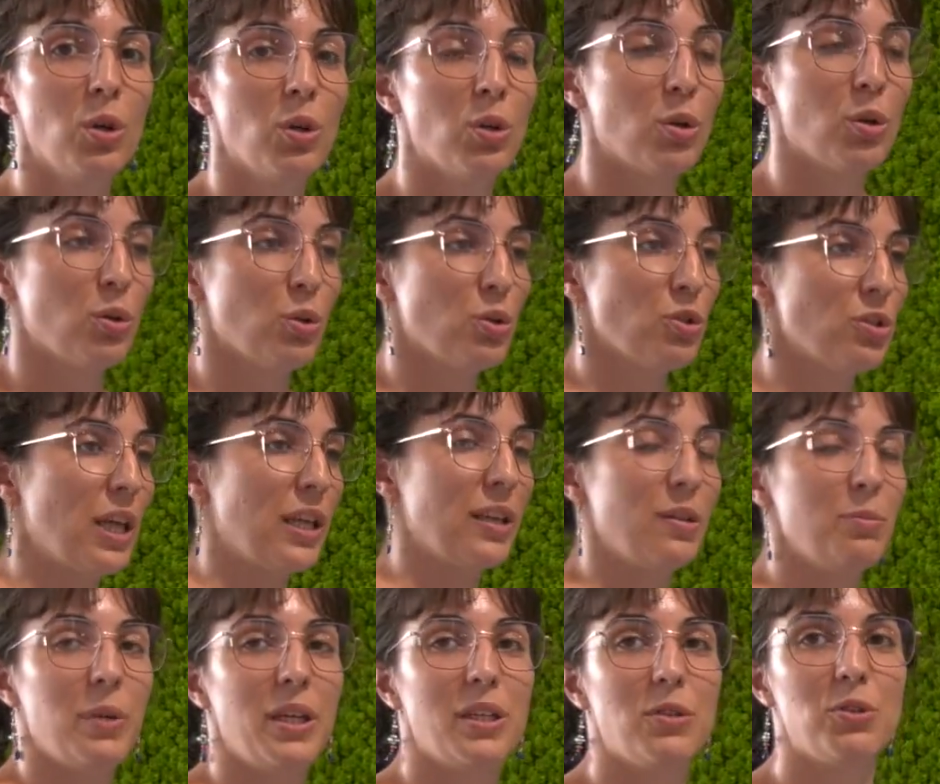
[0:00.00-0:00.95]
study
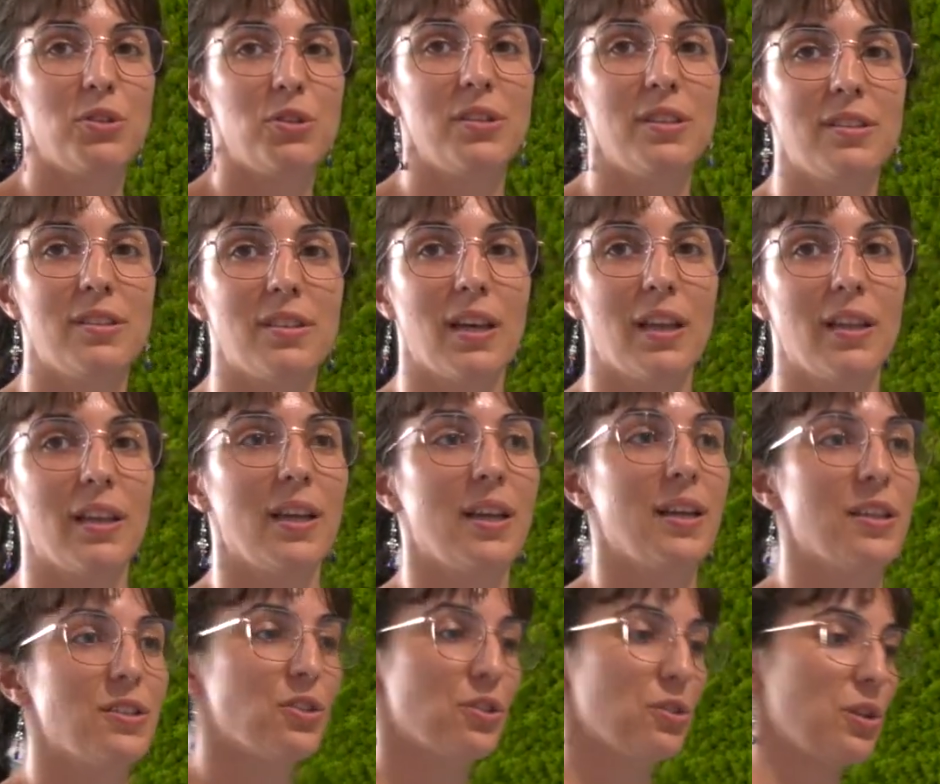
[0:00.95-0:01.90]
matrices and they are
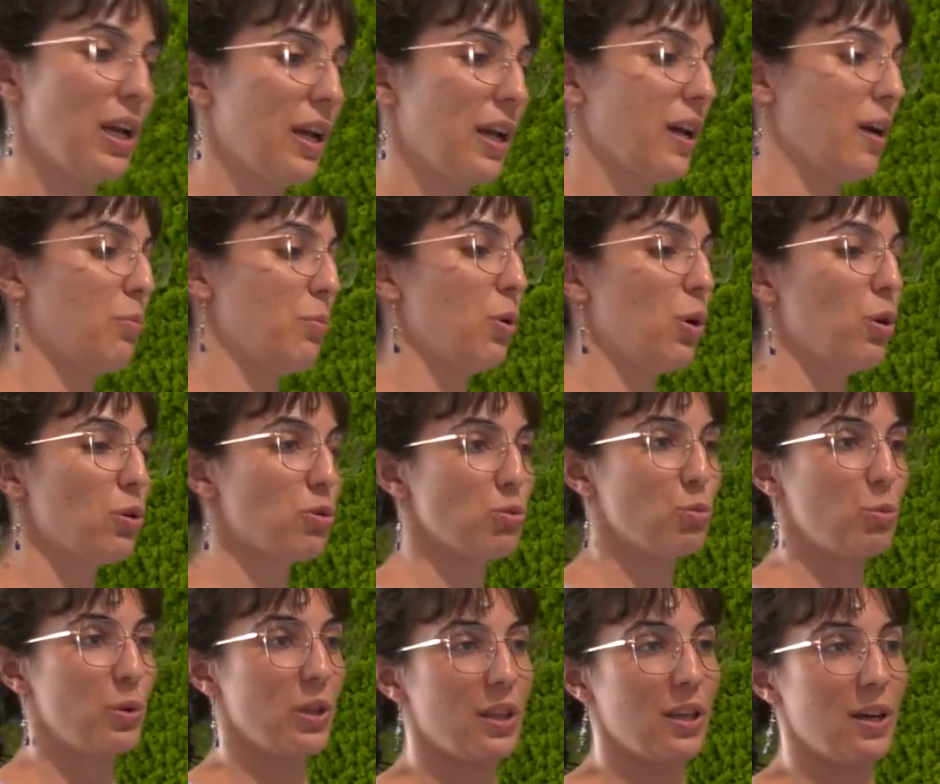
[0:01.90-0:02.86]
just like a box
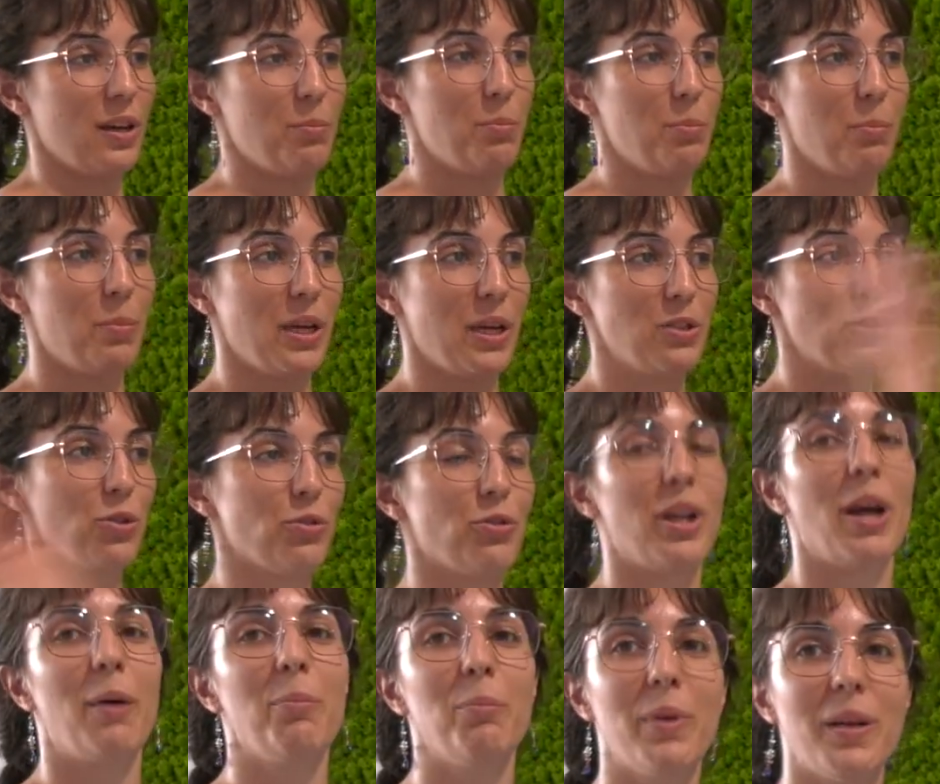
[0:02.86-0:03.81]
with a bunch of
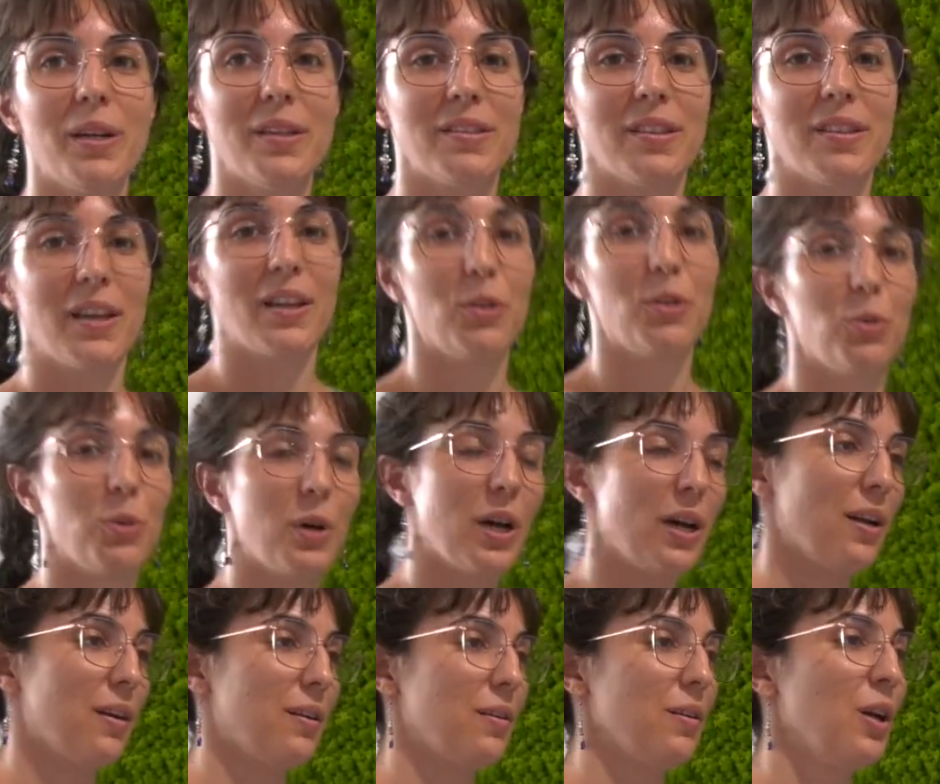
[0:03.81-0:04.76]
numbers and you
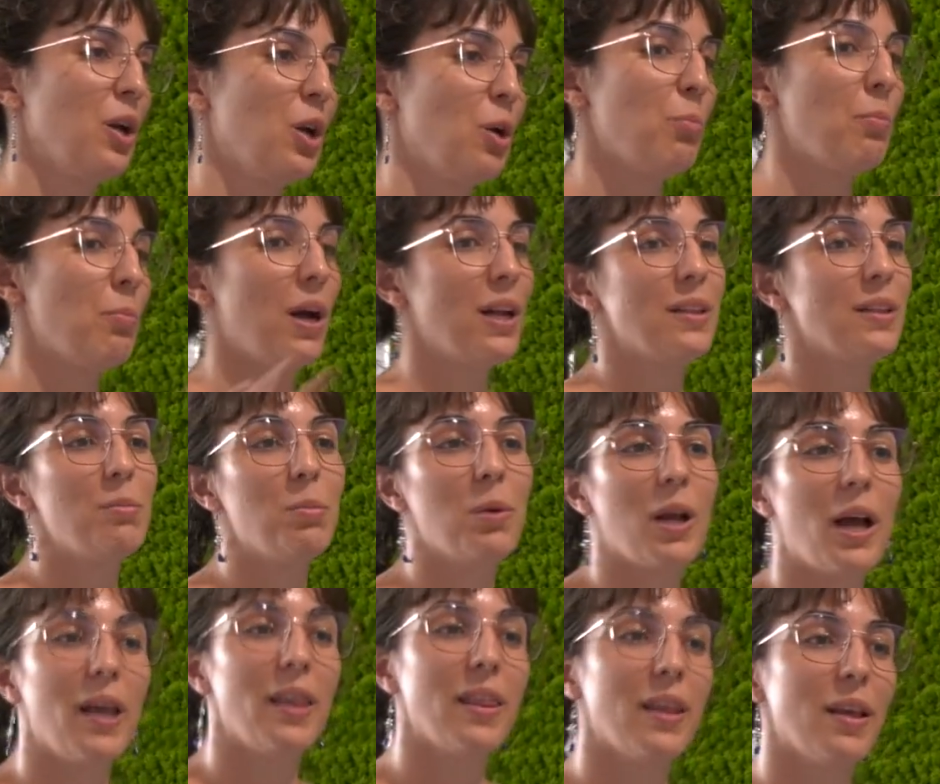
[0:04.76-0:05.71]
can
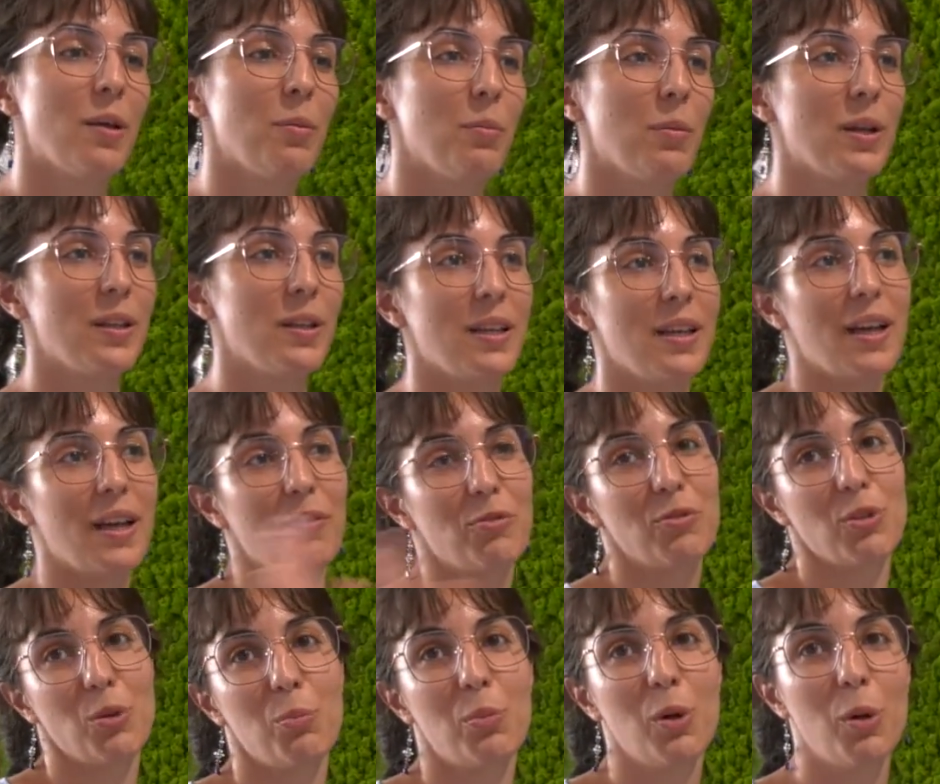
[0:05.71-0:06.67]
multiply them and they have
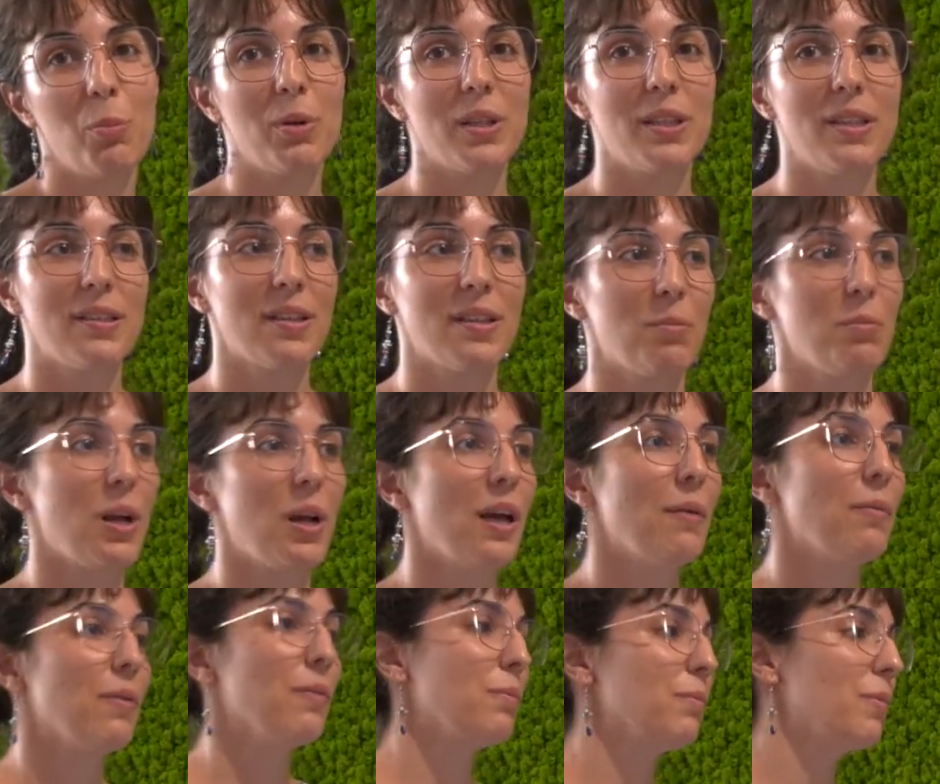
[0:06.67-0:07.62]
some properties and blah,
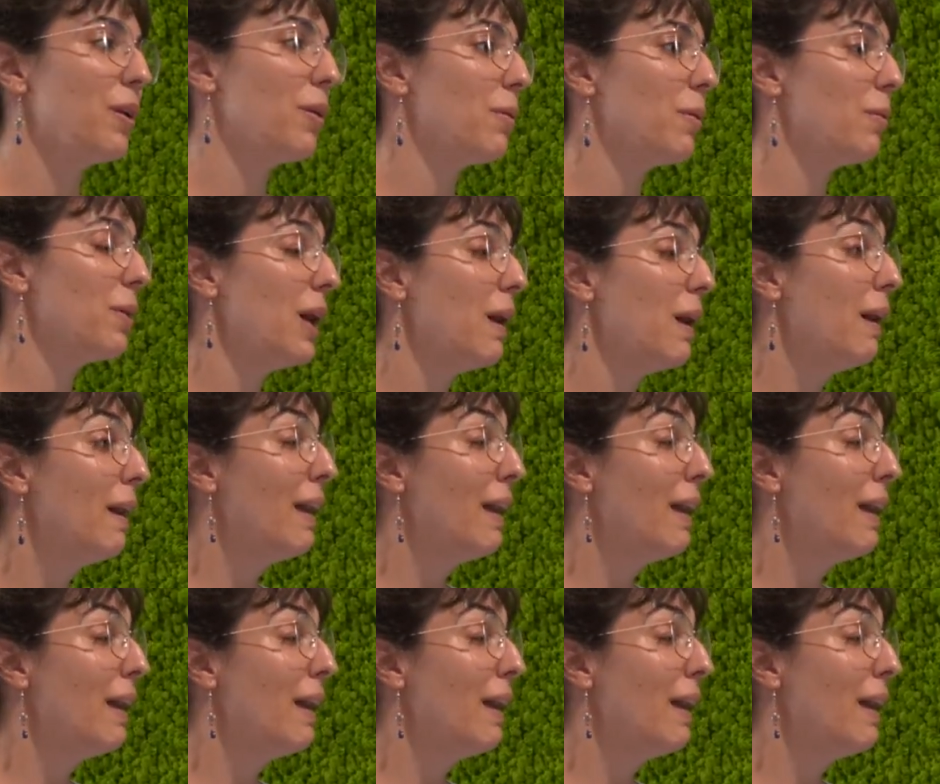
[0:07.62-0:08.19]
blah, blah, blah.